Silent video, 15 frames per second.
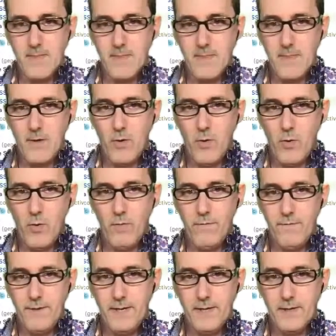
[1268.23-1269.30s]
the whole
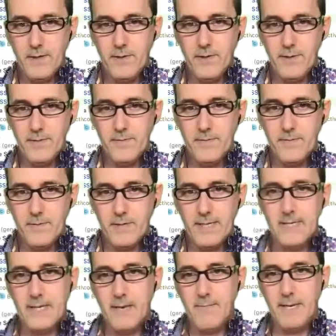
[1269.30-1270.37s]
field.
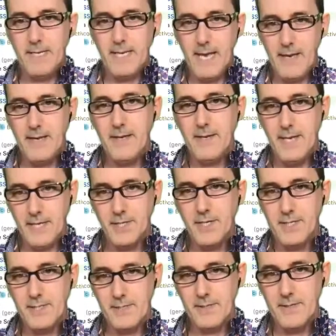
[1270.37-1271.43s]
It can be 10
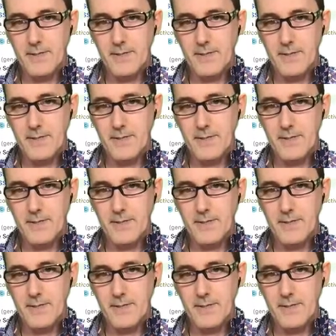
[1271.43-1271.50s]
digits.